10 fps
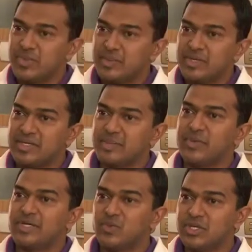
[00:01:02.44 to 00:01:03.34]
a baby, the
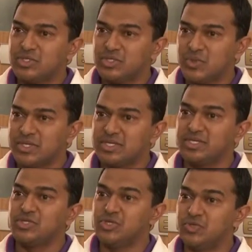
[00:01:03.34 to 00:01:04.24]
best way to do it
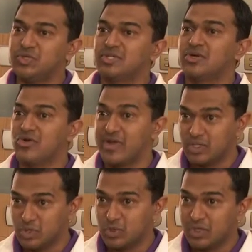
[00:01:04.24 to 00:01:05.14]
is to use the
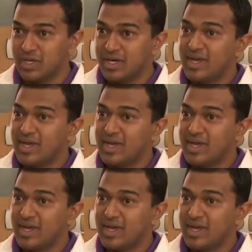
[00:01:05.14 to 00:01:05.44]
correct tool.